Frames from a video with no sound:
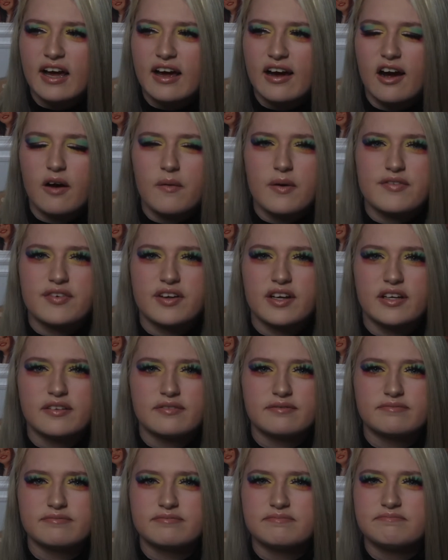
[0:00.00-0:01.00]
However,
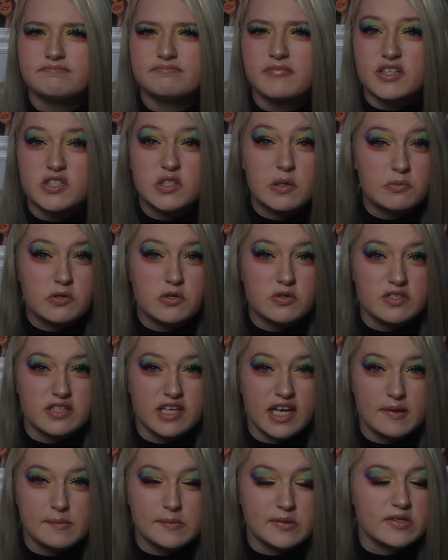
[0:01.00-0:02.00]
I stopped using
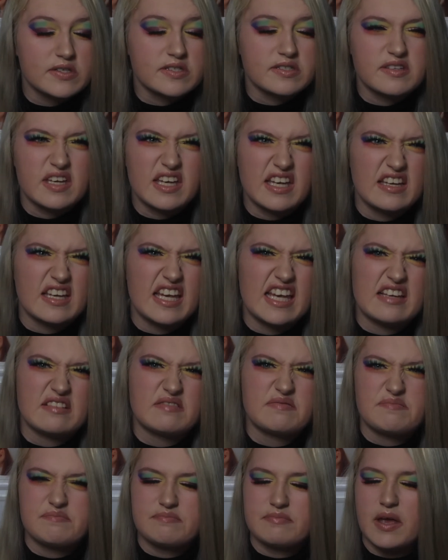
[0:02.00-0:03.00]
that because it
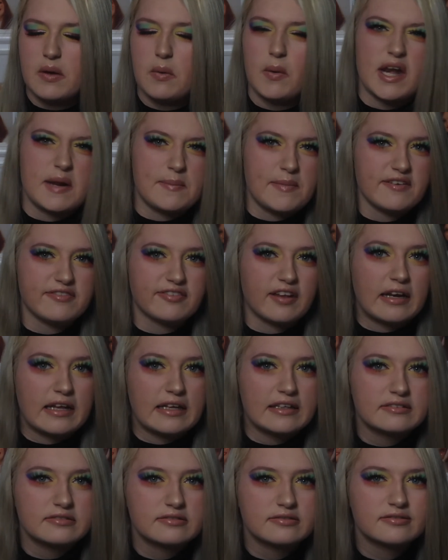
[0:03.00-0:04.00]
went a bit
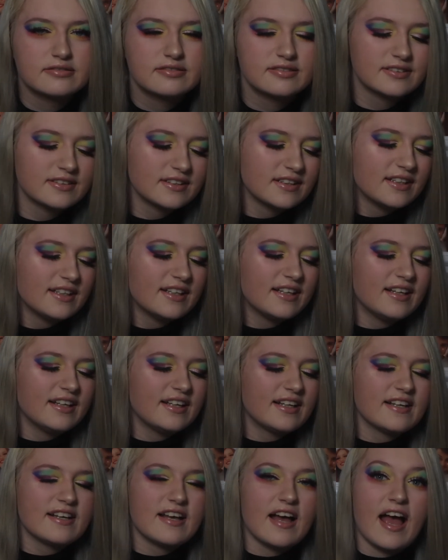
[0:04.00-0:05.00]
funny.
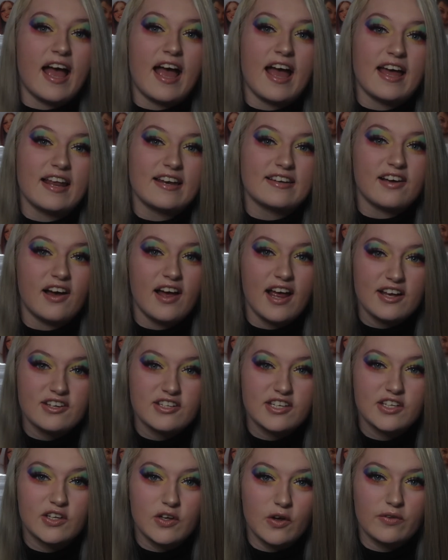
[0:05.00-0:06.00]
And I
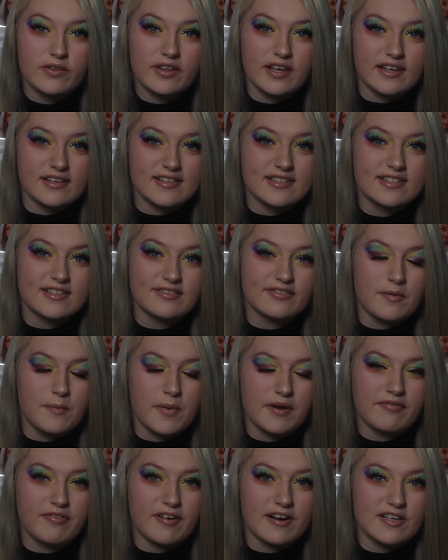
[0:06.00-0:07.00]
actually got this from
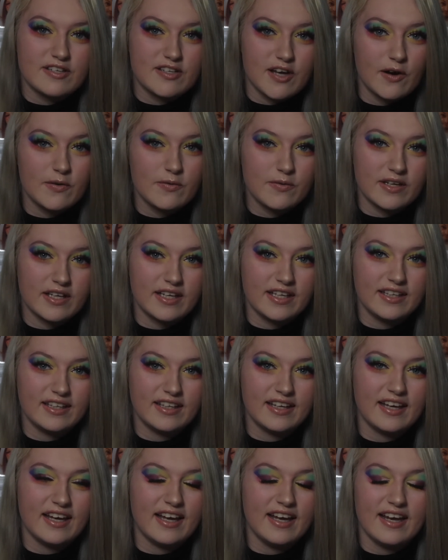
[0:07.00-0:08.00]
my friend
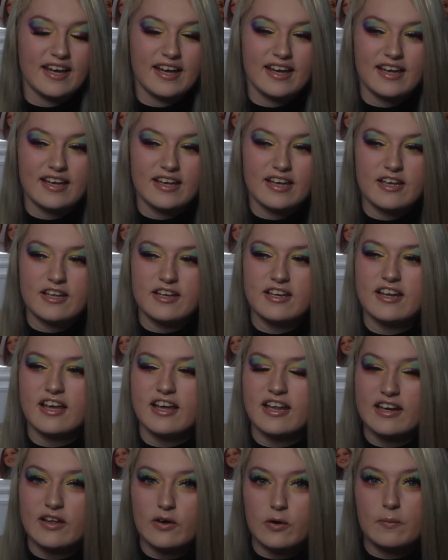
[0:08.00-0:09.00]
Tony in
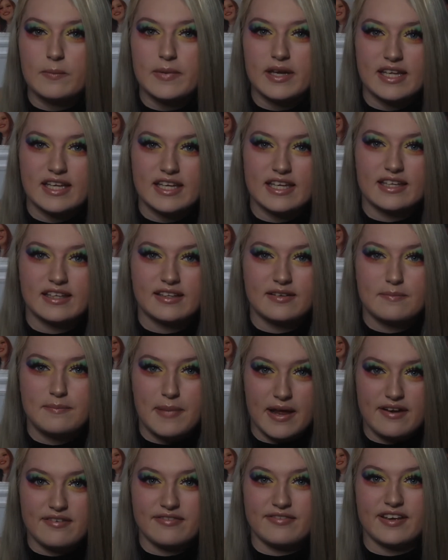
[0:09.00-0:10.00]
a little mini
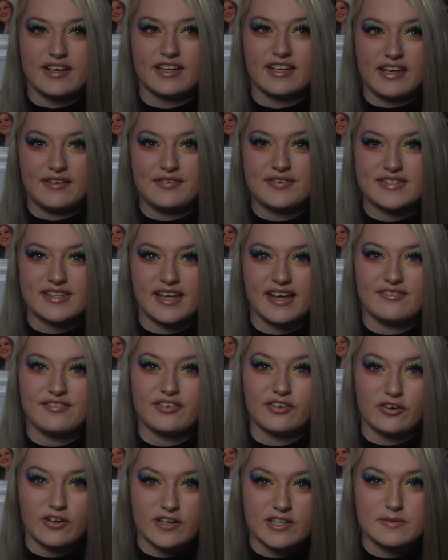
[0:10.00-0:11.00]
Benefit gift set for
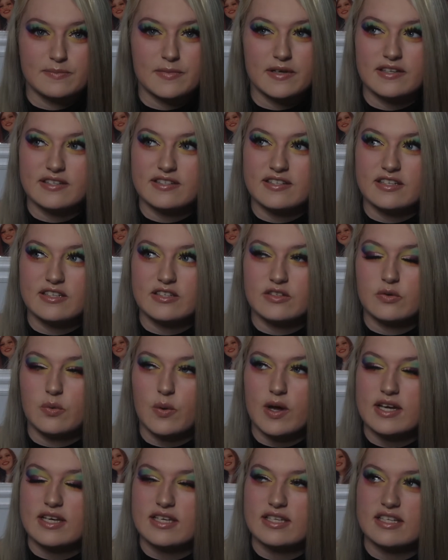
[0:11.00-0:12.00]
Christmas in
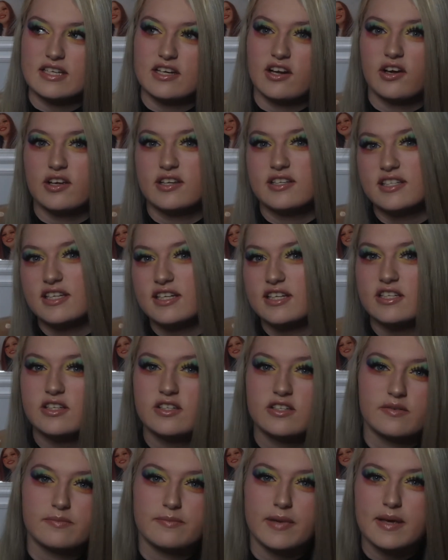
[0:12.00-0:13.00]
2019
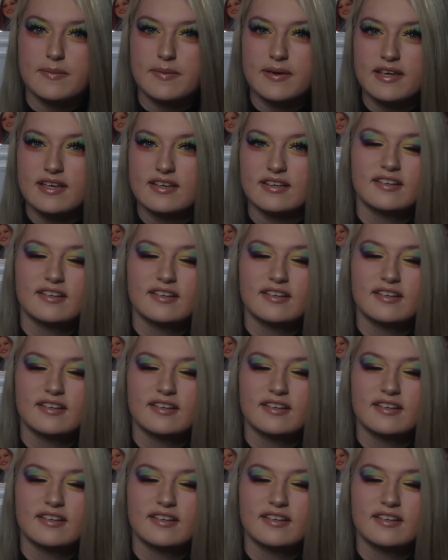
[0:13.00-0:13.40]
maybe.